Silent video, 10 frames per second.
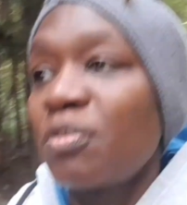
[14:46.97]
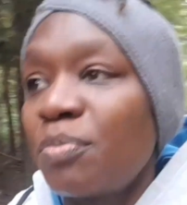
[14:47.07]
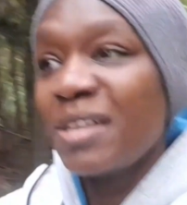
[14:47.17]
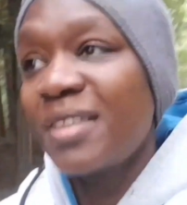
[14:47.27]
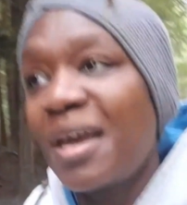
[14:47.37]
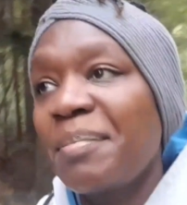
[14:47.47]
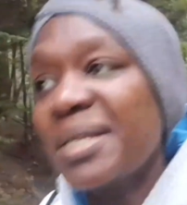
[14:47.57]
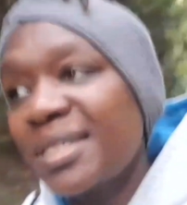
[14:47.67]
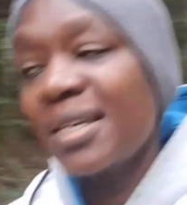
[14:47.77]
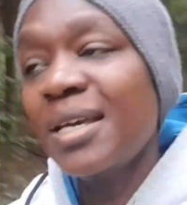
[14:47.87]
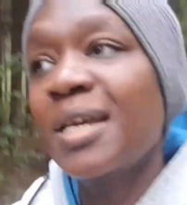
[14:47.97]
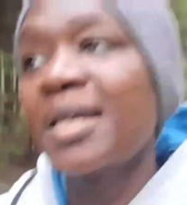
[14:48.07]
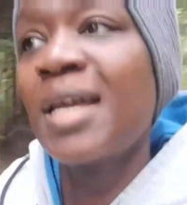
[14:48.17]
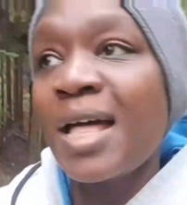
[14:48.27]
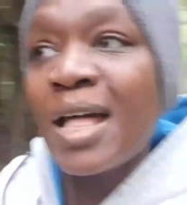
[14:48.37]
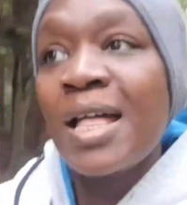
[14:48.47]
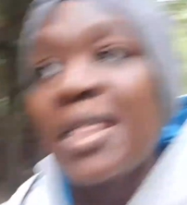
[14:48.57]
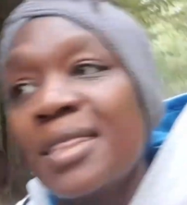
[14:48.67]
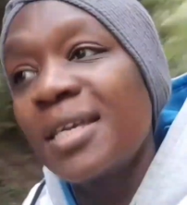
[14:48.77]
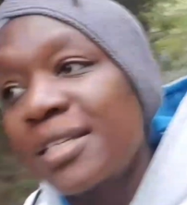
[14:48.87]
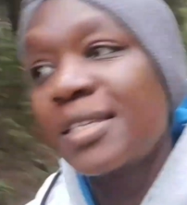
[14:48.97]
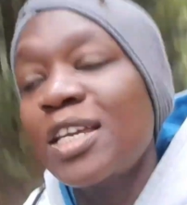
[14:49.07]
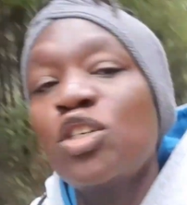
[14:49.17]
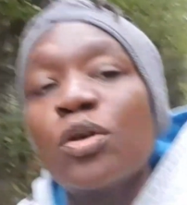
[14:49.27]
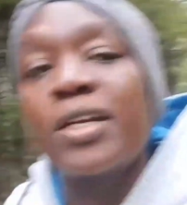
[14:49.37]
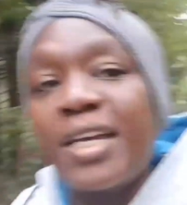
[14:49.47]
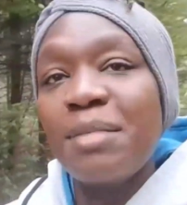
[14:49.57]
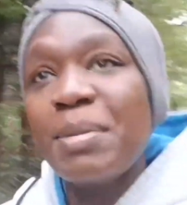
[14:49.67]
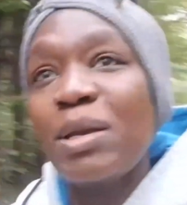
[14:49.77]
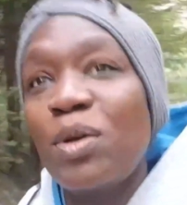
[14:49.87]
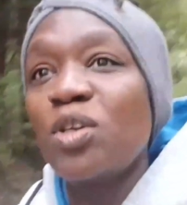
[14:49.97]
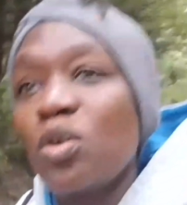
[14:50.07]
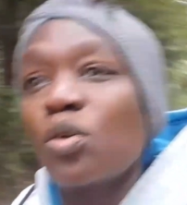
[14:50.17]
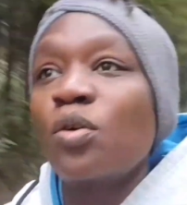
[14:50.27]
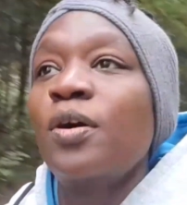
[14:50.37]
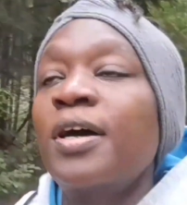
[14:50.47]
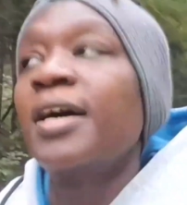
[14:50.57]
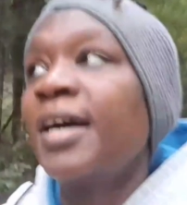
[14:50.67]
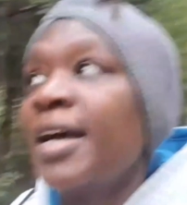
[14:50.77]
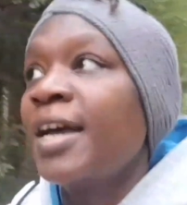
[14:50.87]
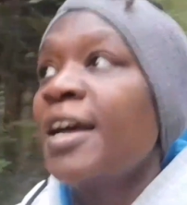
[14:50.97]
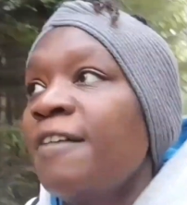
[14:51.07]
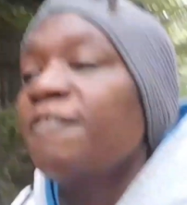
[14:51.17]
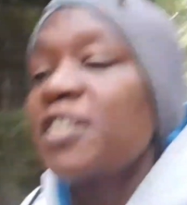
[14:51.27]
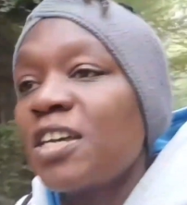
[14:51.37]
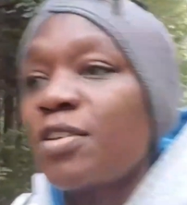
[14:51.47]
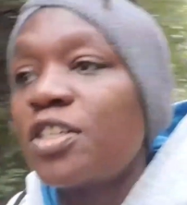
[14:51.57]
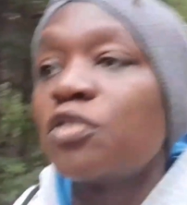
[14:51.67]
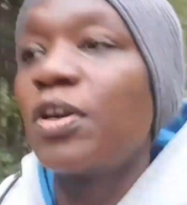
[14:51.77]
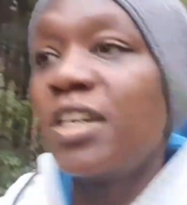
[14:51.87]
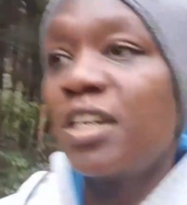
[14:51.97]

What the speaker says: at the embassy, they send you an email when your visa is ready, or